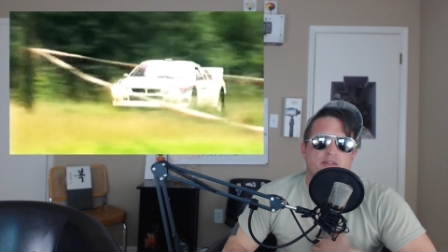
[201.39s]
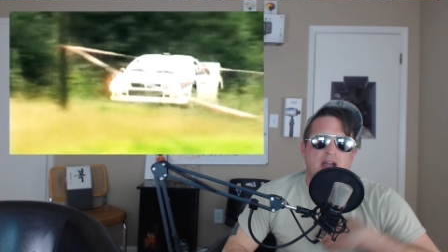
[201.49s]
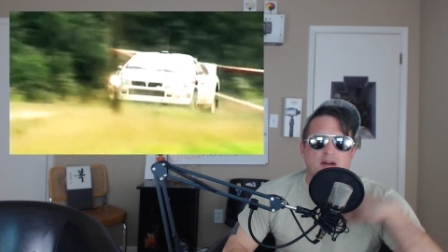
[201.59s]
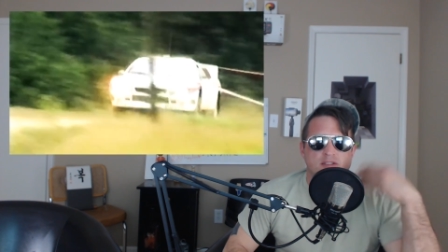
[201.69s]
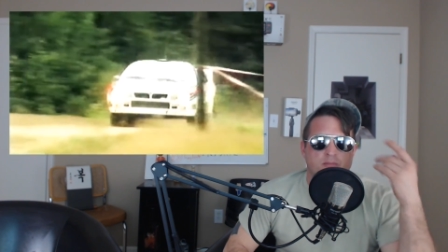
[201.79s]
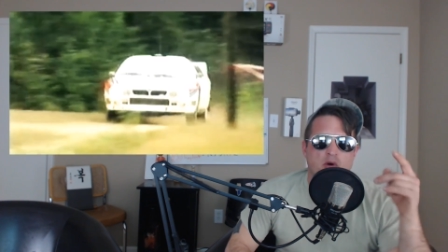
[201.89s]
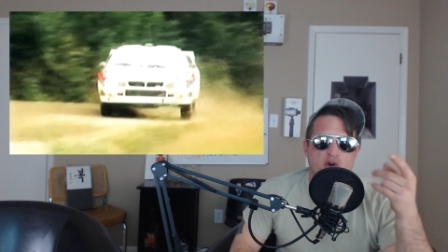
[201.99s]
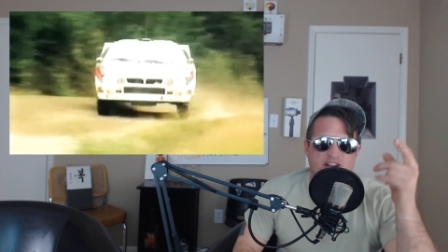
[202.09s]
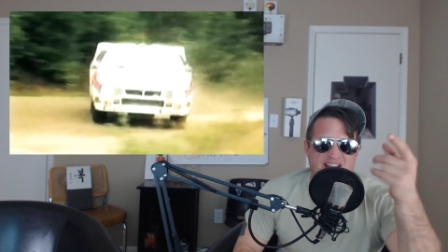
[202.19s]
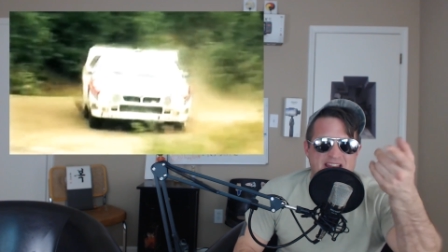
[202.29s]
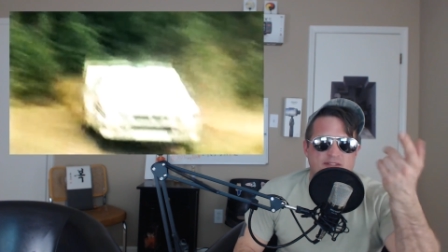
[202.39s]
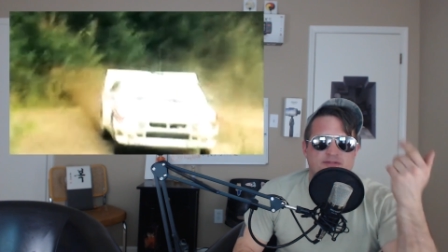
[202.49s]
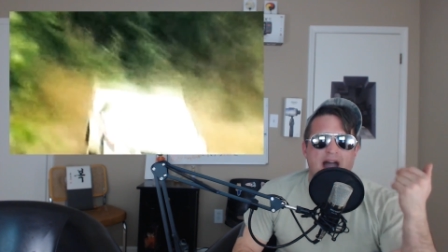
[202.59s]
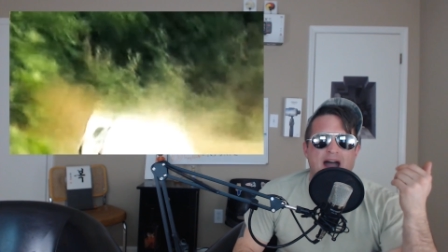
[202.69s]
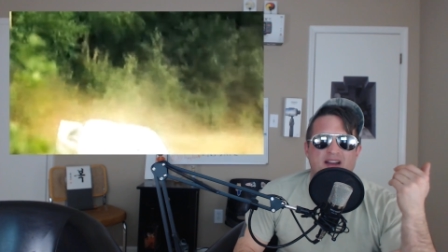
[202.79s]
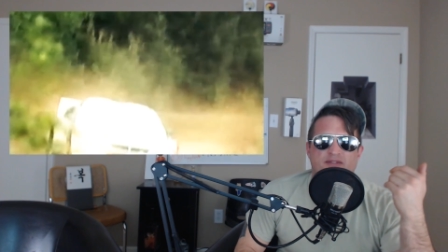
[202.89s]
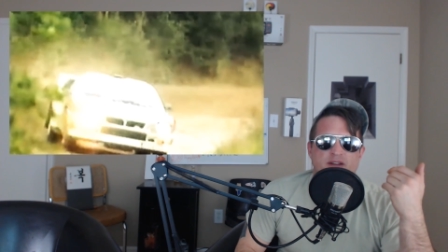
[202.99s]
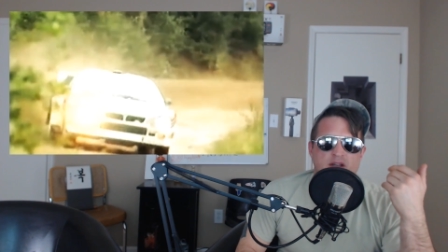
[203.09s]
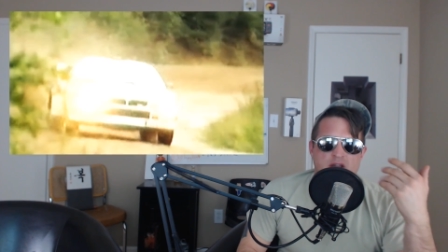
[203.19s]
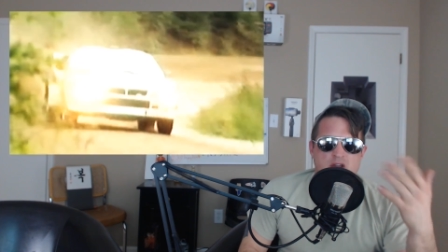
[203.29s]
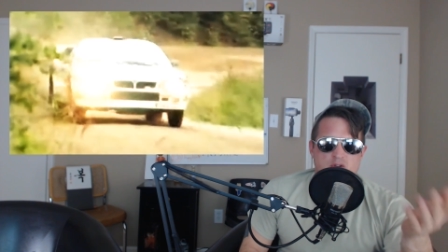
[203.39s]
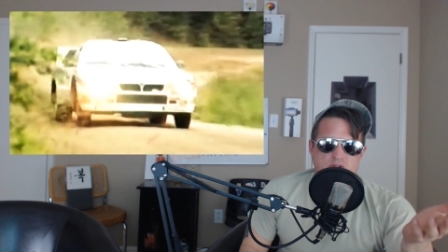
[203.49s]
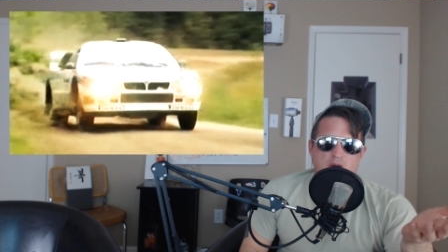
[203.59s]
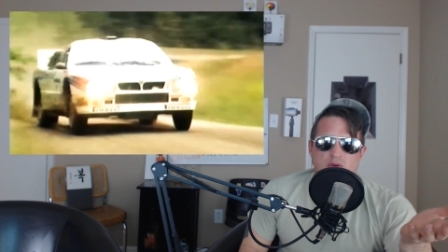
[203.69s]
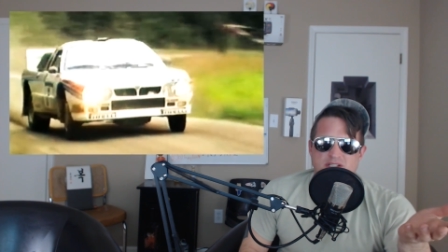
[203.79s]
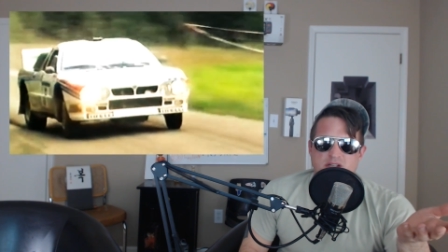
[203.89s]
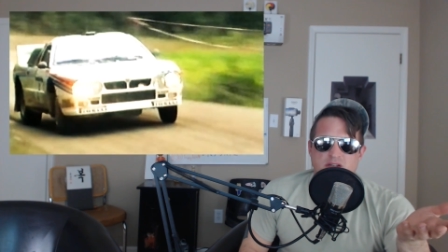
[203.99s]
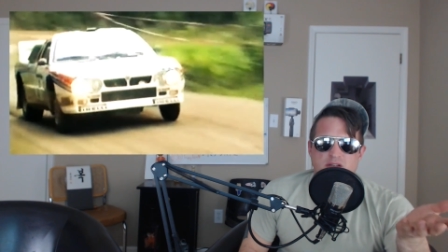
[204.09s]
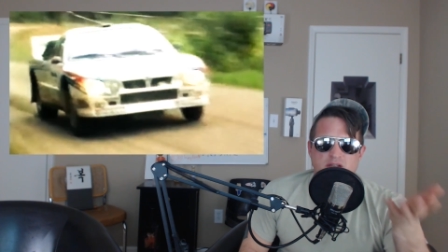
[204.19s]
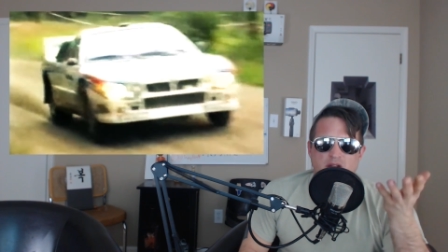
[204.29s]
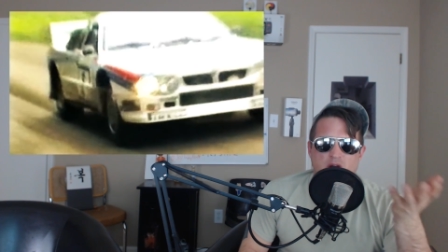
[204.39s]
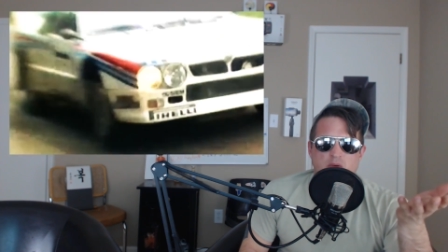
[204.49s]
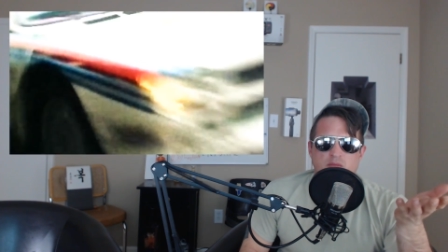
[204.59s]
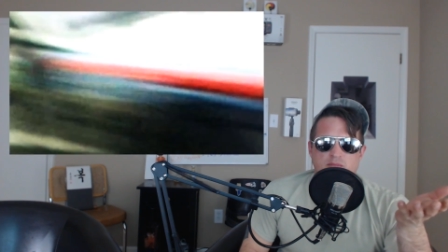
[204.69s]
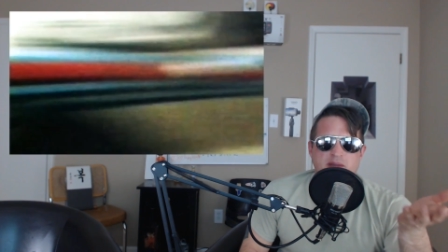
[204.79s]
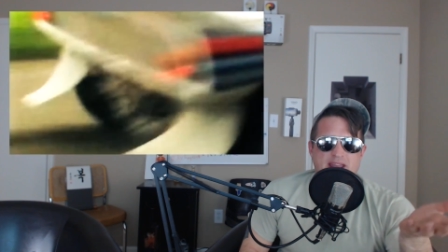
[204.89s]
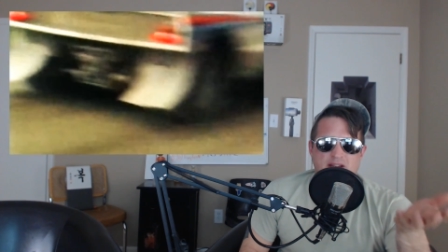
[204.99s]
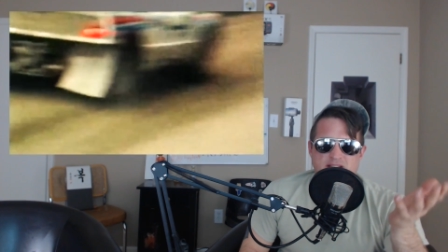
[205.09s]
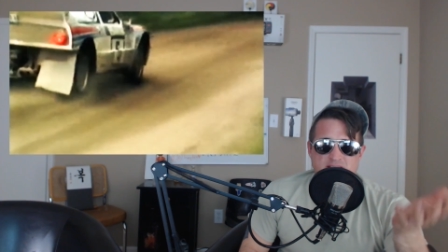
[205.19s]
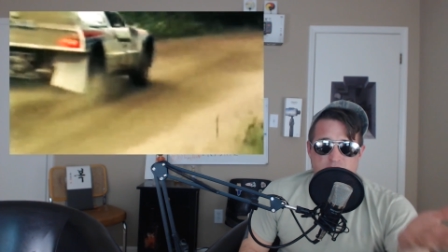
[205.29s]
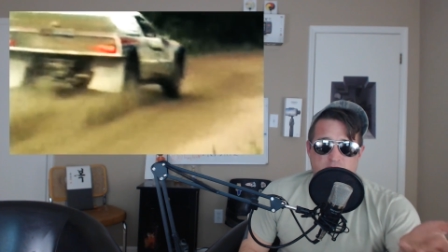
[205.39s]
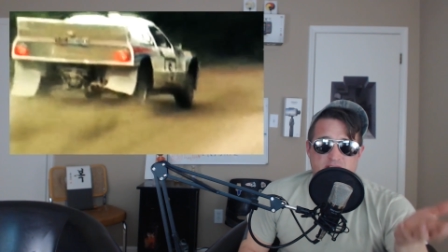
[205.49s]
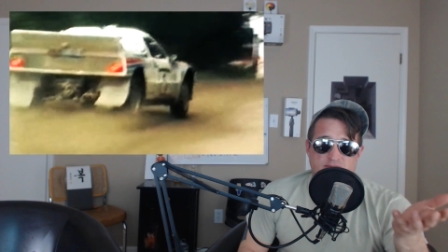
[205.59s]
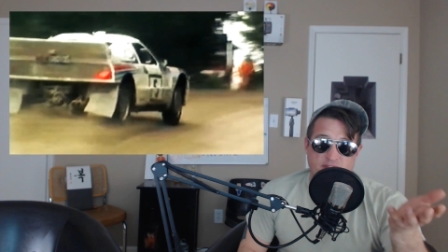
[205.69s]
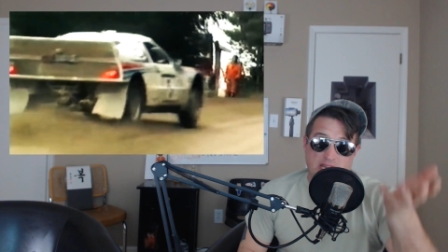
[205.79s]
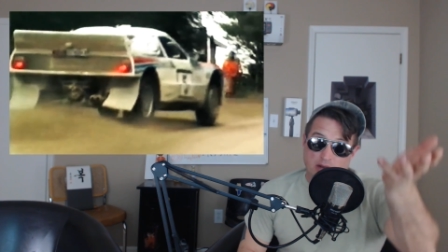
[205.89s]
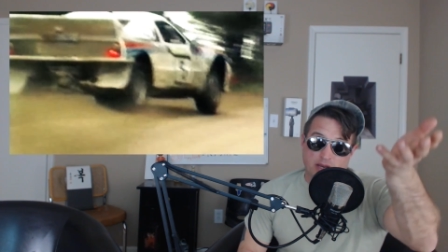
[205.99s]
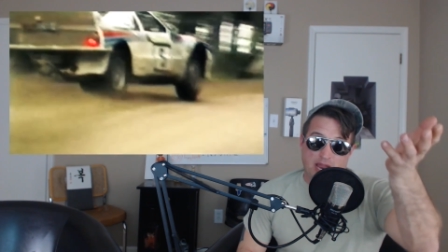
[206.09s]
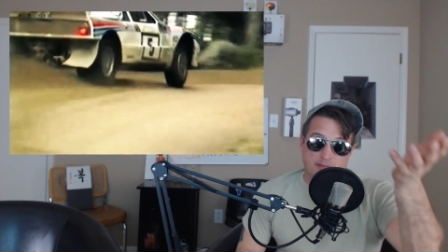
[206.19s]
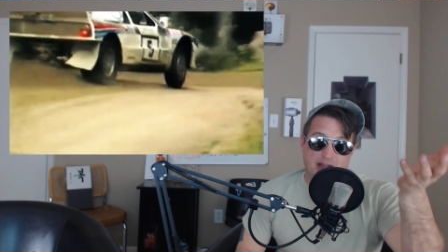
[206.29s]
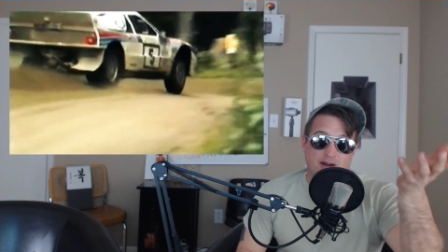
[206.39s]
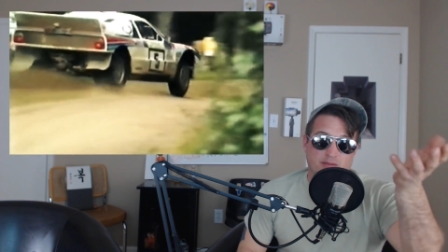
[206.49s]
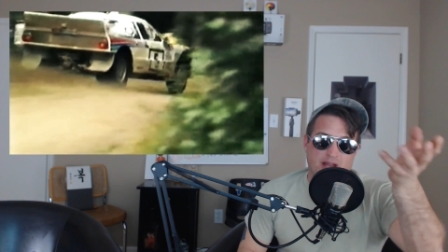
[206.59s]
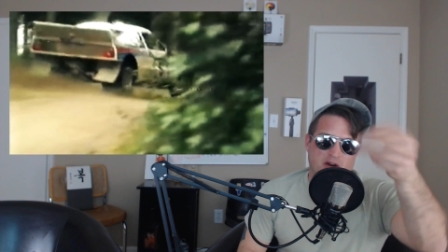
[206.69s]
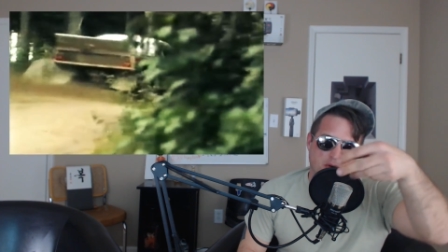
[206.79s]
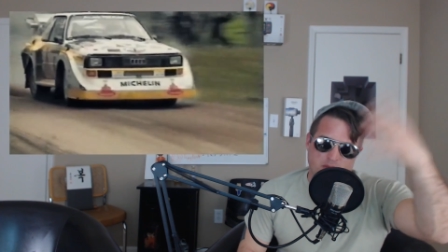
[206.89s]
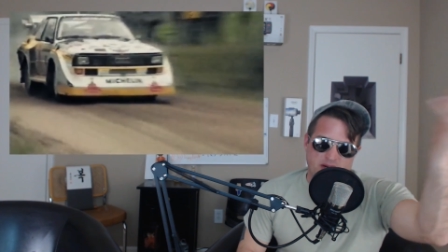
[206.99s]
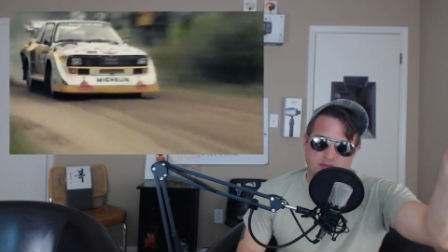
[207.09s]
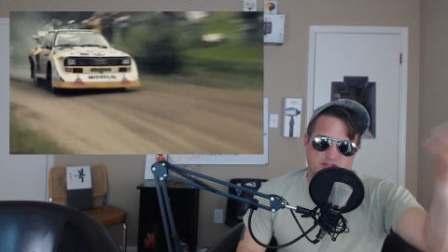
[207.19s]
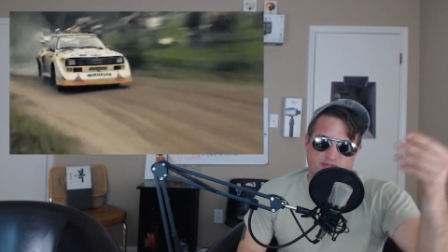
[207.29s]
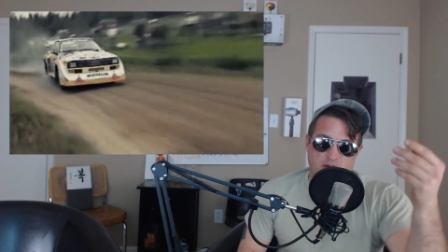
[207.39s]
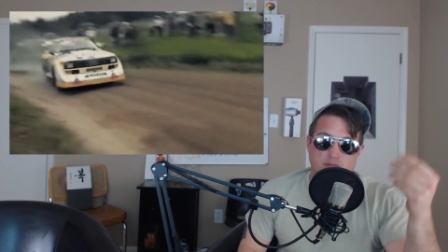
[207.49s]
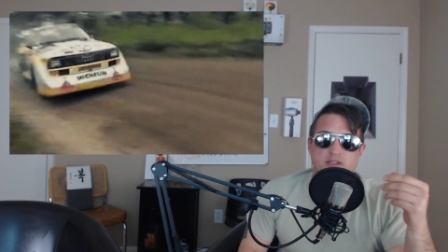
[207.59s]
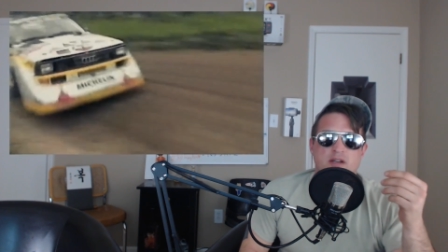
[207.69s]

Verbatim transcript: I was born in 85, so I wasn't, you know, paying attention when this video came out, like, or when it was filmed.